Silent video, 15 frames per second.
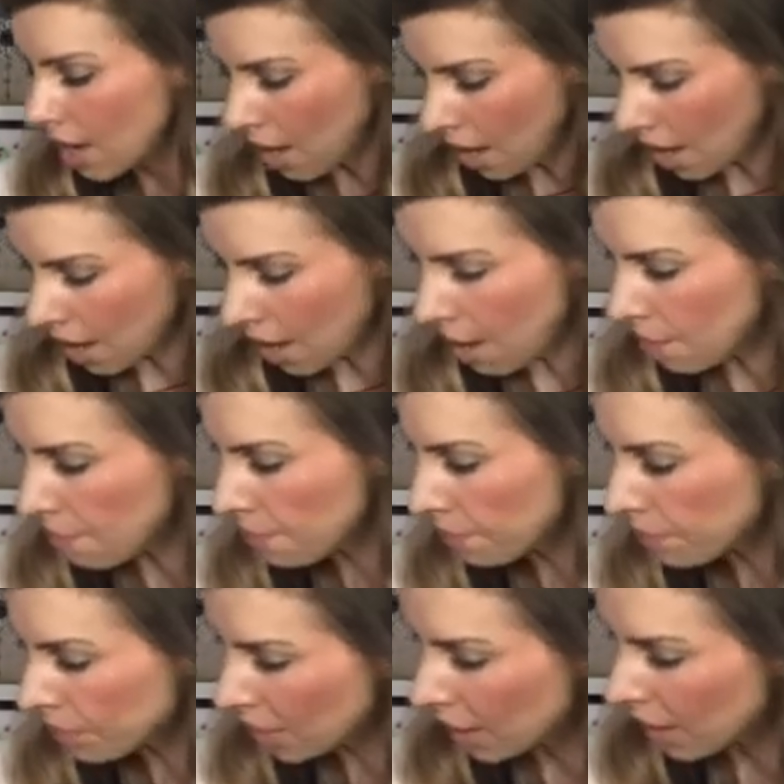
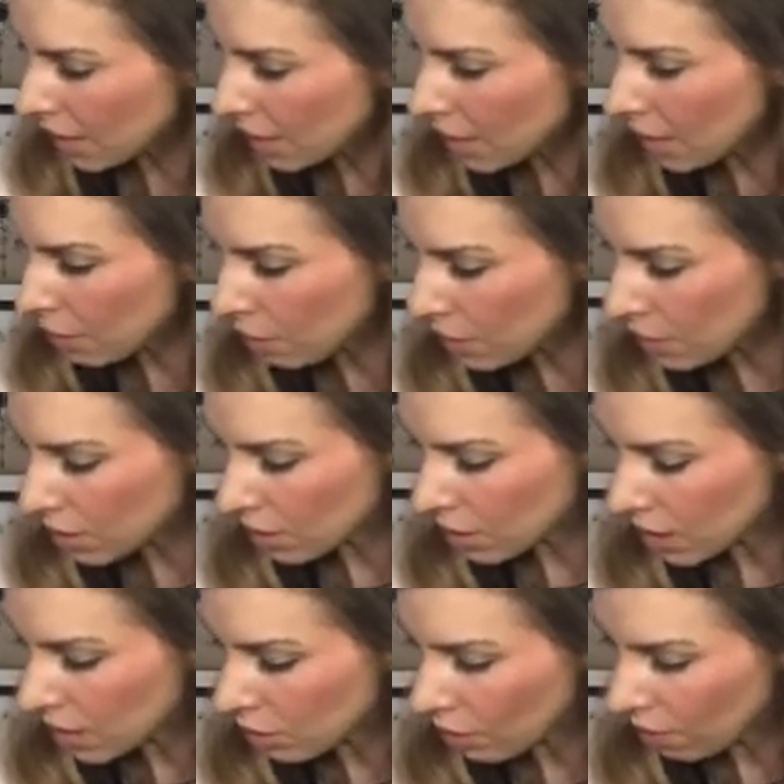And then have we done
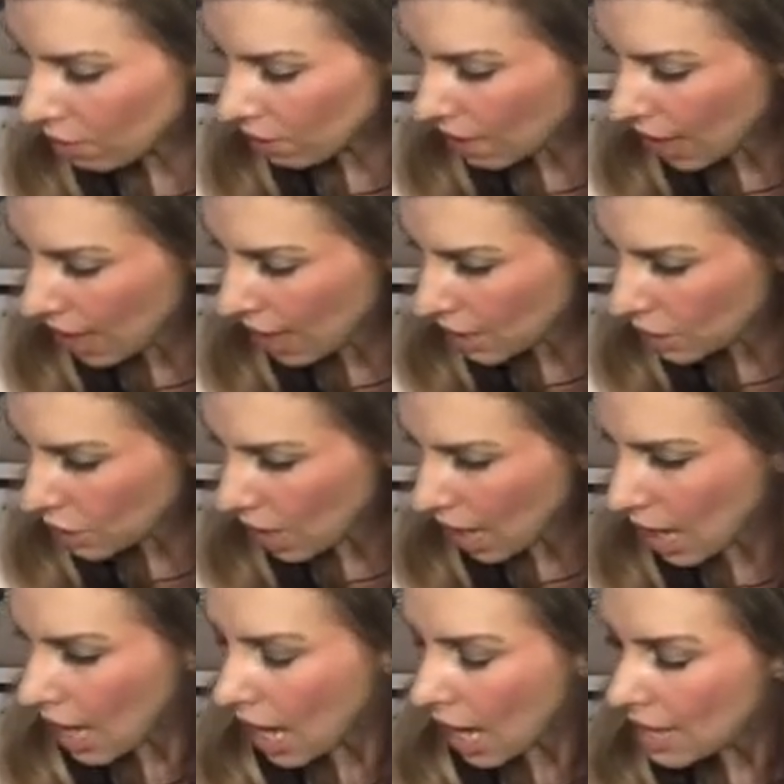this reflect yet?
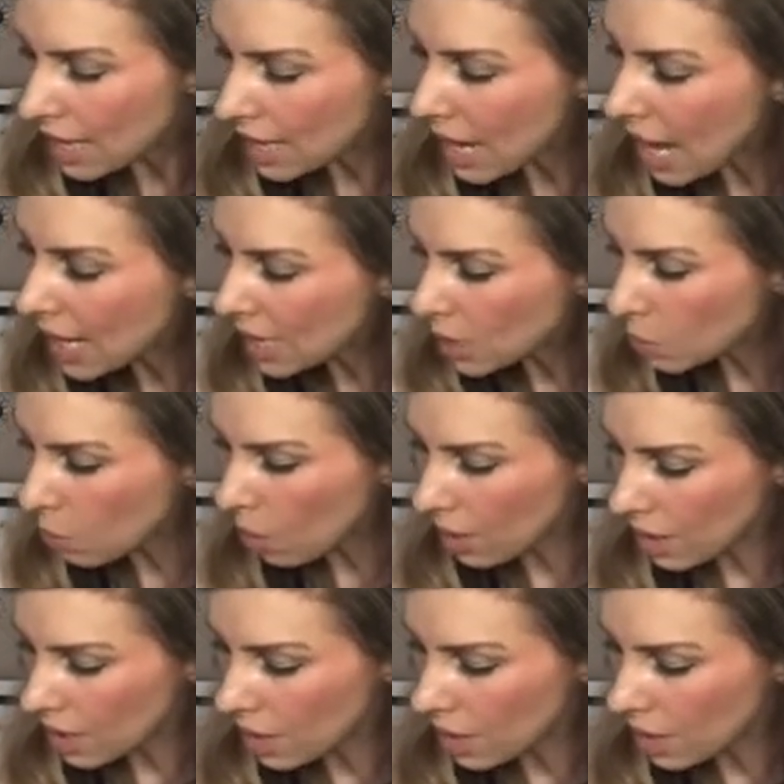And the next one is